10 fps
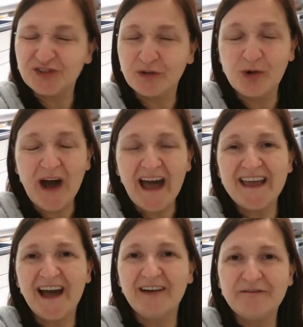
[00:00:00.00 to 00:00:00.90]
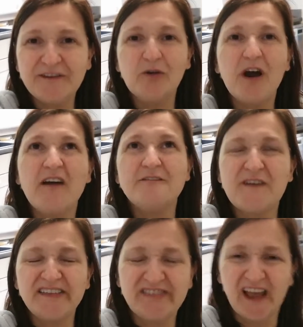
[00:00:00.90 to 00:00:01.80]
So I have felt
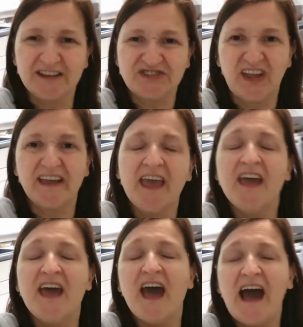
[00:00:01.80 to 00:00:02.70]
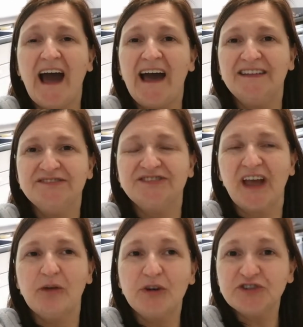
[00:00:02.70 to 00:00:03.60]
fantastic. And
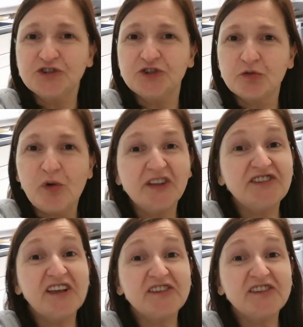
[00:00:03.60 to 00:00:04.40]
I wasn't sure what to